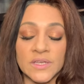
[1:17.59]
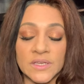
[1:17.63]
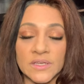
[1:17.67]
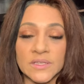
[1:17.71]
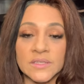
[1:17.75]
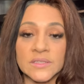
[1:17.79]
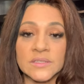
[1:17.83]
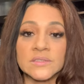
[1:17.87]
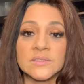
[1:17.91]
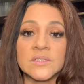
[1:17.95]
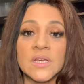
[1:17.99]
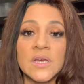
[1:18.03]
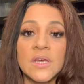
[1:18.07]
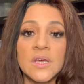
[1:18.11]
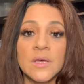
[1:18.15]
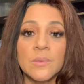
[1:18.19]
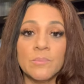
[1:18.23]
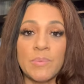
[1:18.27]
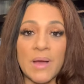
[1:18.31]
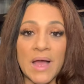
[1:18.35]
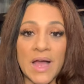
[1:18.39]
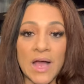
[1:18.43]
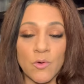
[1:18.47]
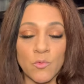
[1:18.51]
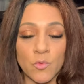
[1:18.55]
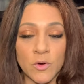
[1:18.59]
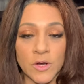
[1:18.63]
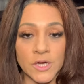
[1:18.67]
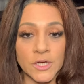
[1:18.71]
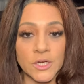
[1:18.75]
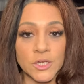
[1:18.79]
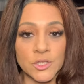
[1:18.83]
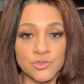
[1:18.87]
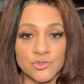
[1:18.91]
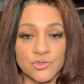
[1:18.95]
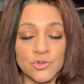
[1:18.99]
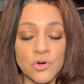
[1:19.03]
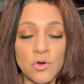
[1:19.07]
is power and
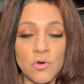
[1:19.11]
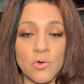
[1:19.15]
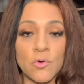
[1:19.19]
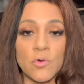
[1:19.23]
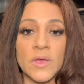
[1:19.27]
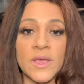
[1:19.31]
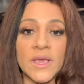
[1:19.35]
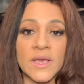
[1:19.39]
control.